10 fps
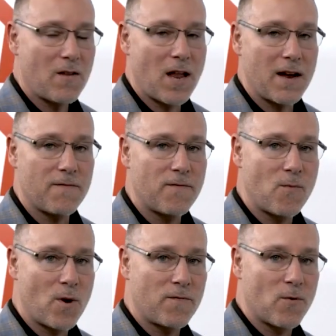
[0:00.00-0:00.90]
line
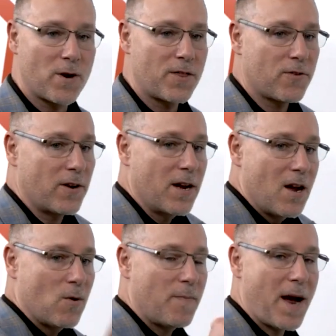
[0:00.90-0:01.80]
143.
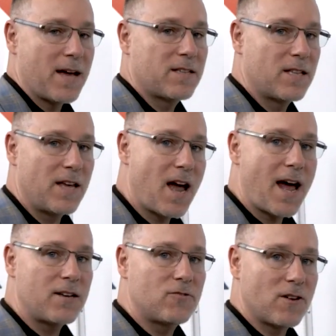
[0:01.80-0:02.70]
We're passing the
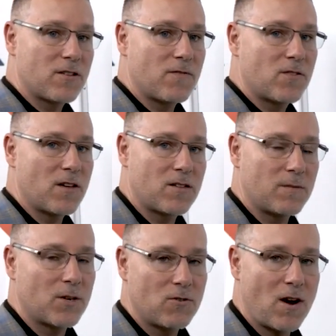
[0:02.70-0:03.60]
address of system
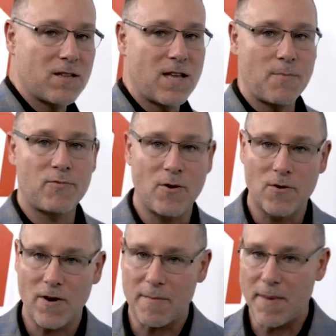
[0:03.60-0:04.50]
across that
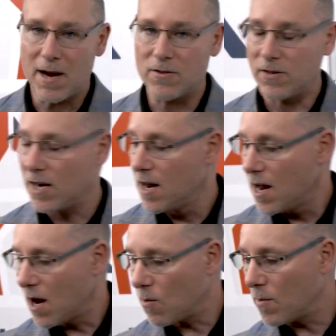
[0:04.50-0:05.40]
program boundary.
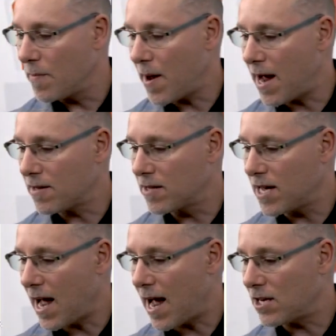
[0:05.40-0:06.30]
And when we pass the
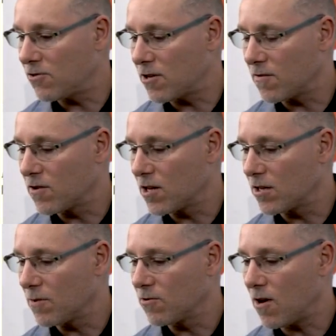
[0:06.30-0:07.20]
address of system
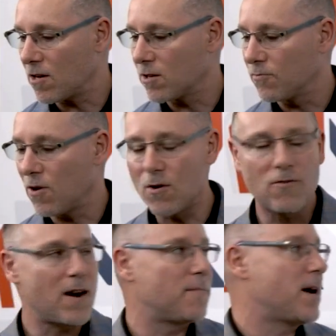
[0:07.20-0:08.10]
across the
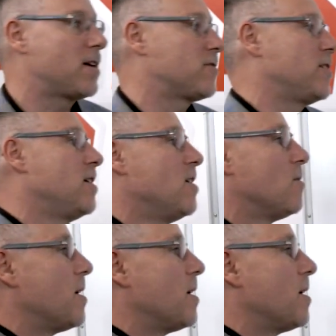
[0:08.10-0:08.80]
program boundary, what